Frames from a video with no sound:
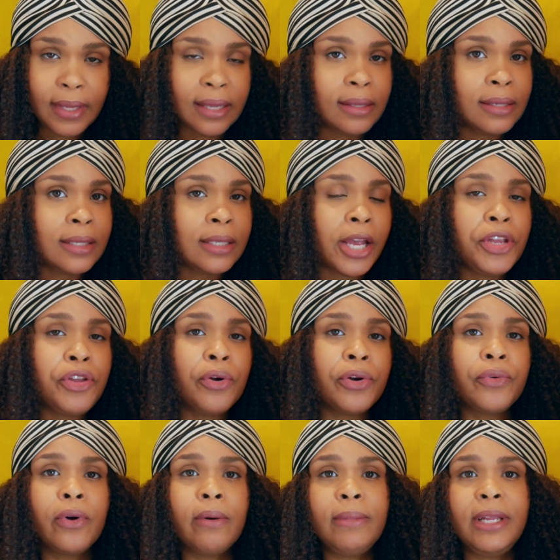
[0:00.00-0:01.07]
let's say you're
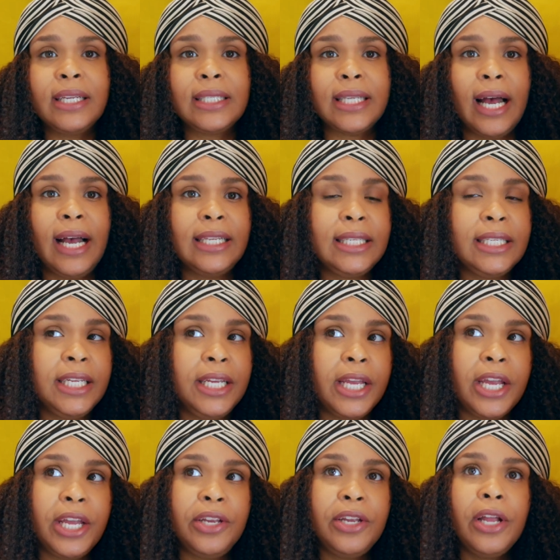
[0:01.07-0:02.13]
normally a size
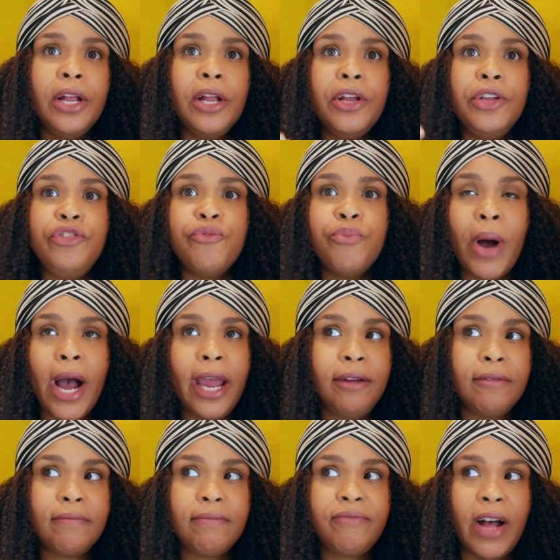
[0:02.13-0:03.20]
10, you
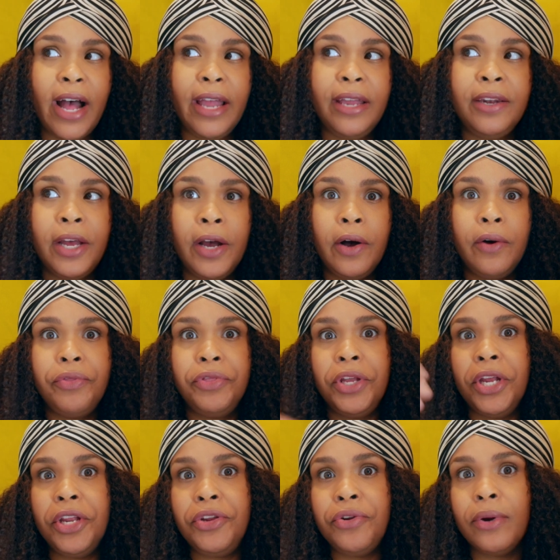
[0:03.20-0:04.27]
might find out
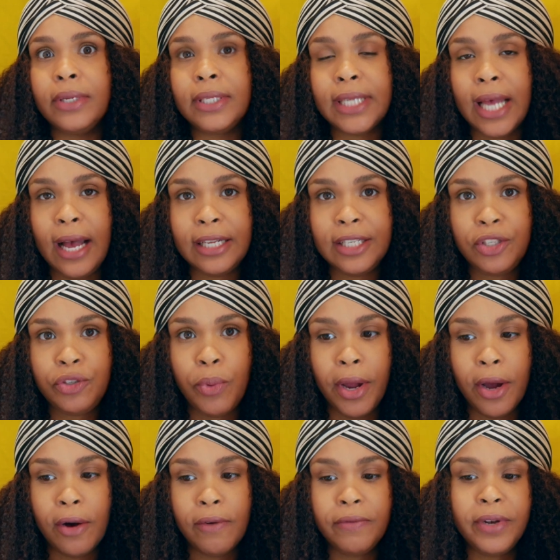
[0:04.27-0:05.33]
that you're a size
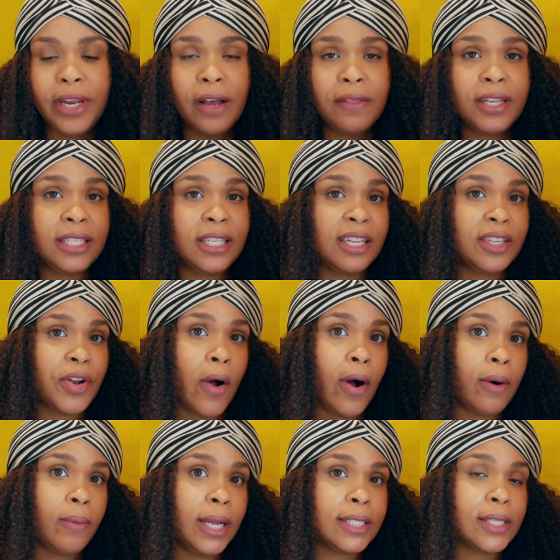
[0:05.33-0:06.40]
12. Now, this doesn't
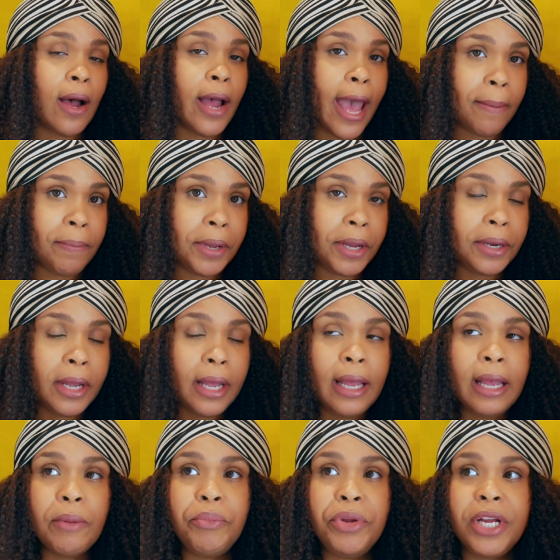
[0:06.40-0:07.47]
always happen
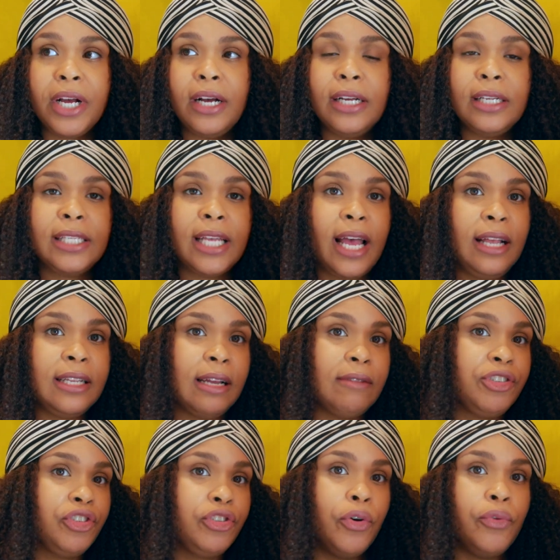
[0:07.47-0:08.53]
because, as
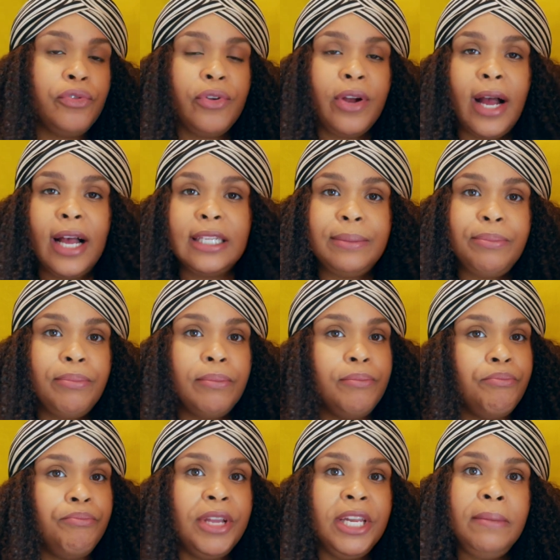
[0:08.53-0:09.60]
I've shown you guys
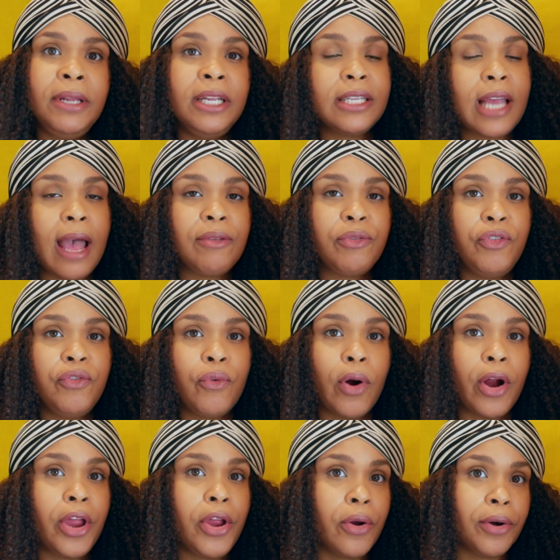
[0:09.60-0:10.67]
many times
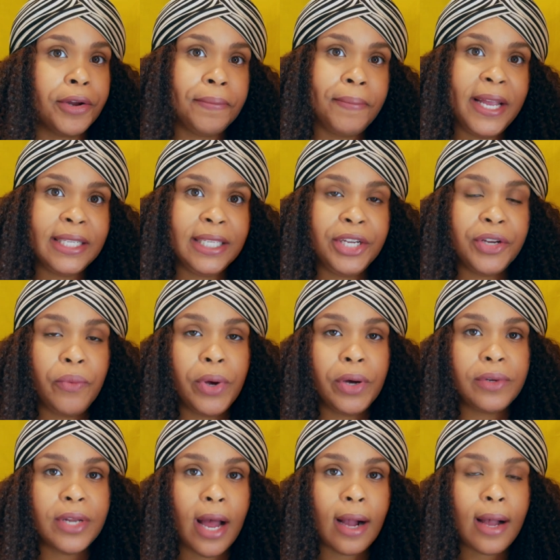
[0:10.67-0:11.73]
before here on
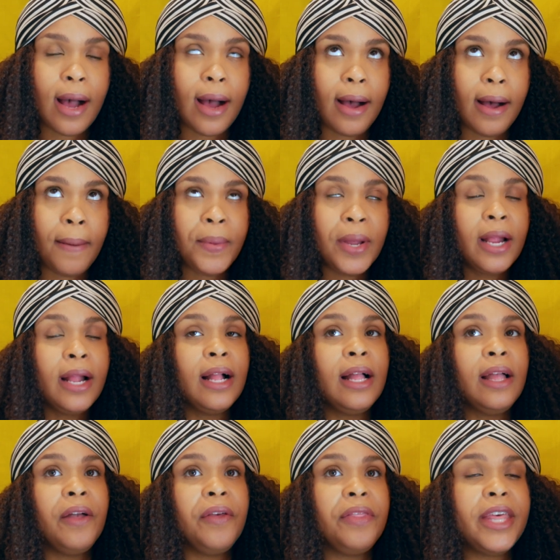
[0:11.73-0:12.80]
AmazingGoodwill.com,
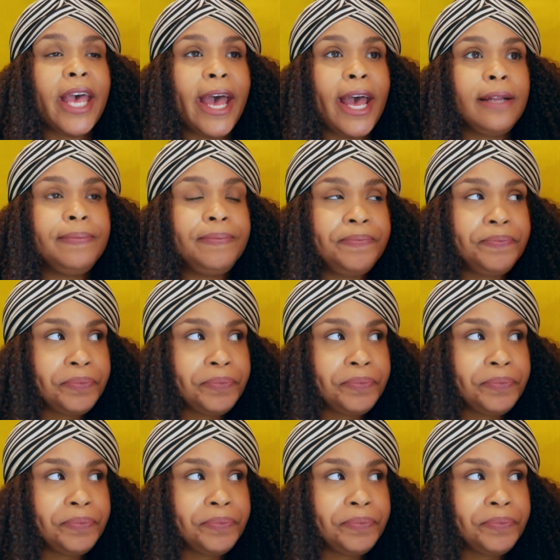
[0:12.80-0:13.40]
that